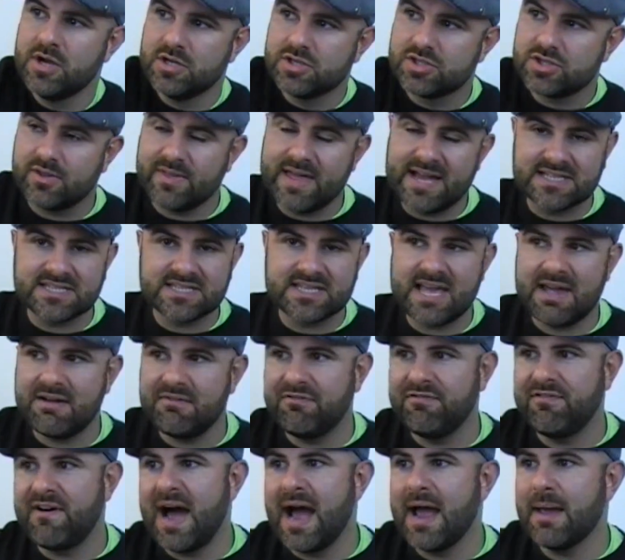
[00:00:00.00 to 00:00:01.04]
So that's
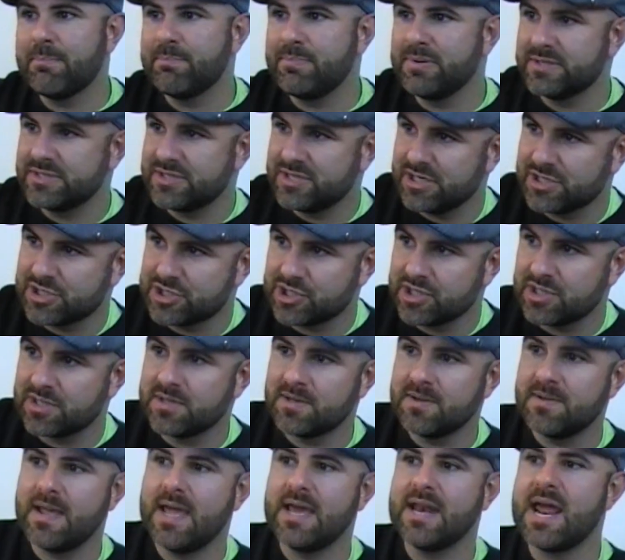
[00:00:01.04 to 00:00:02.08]
that 5
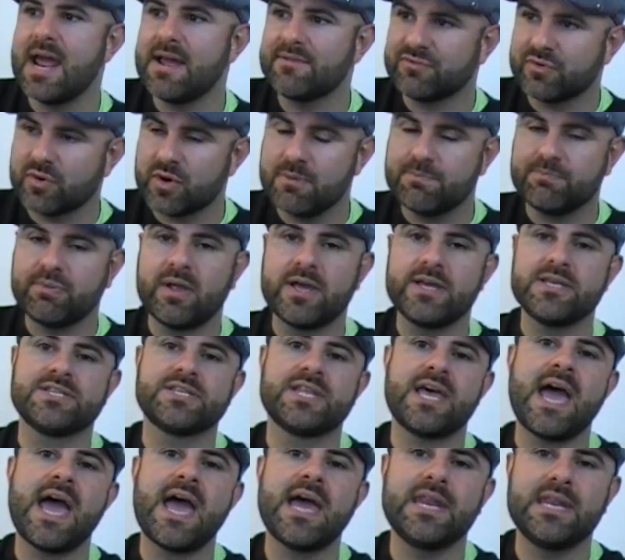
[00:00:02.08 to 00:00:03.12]
position, and after he plays
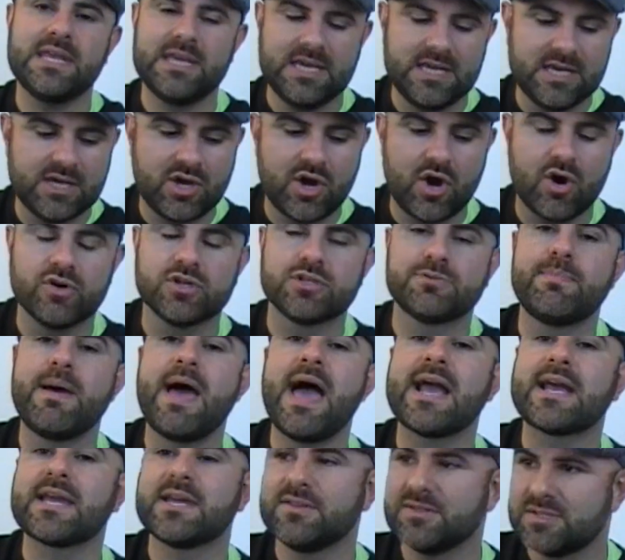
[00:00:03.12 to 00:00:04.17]
that, he goes
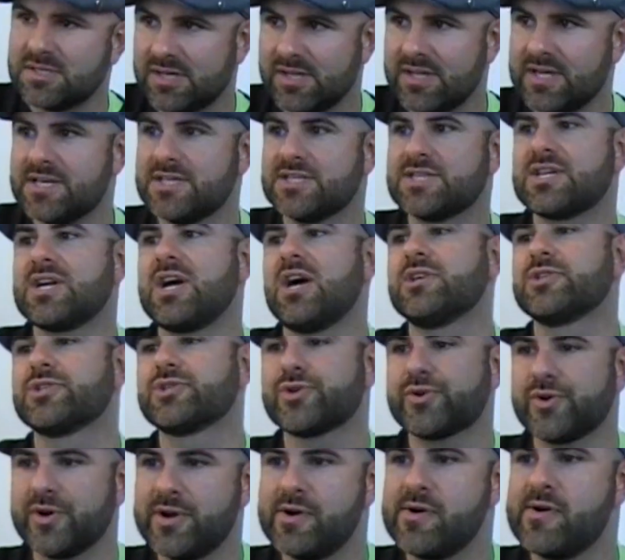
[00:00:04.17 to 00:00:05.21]
back into this
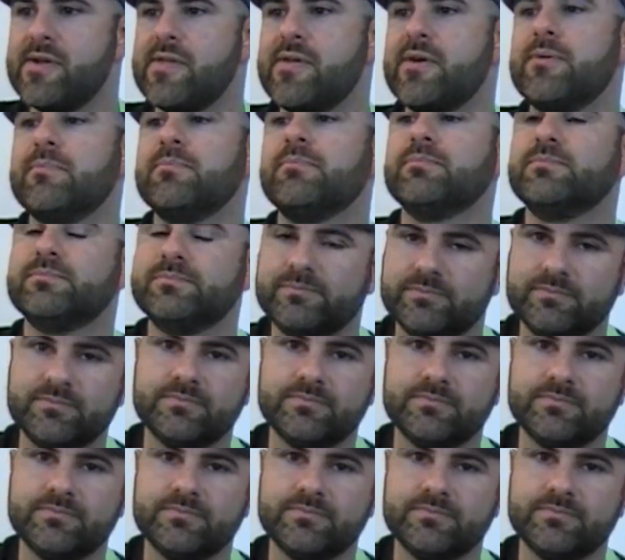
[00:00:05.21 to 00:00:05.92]
country rhythm.